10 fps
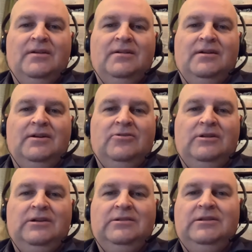I don't
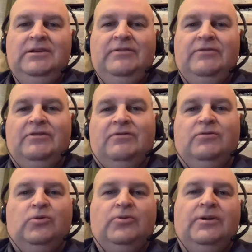like to leave it for a
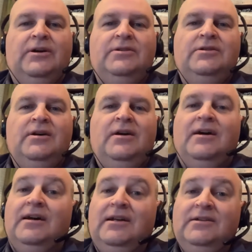fortnight.
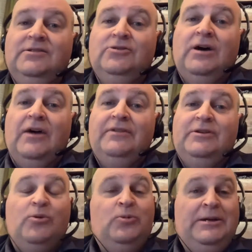I like to have it
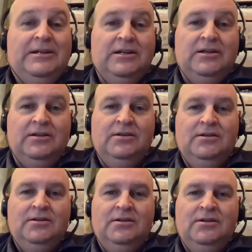weekly.
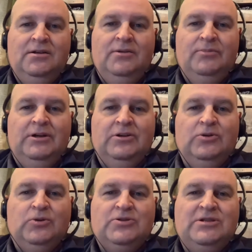But of
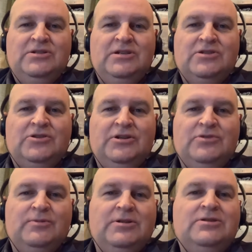course, since it's
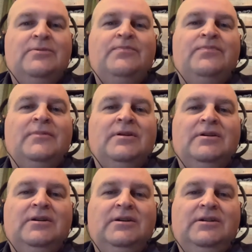Christmas,
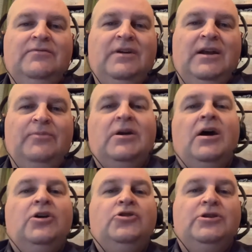I developed
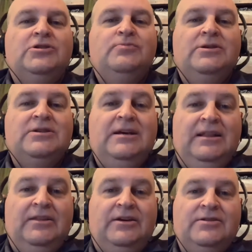Christmas
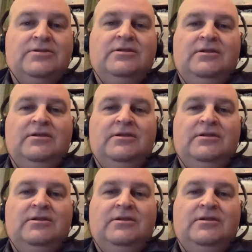illness.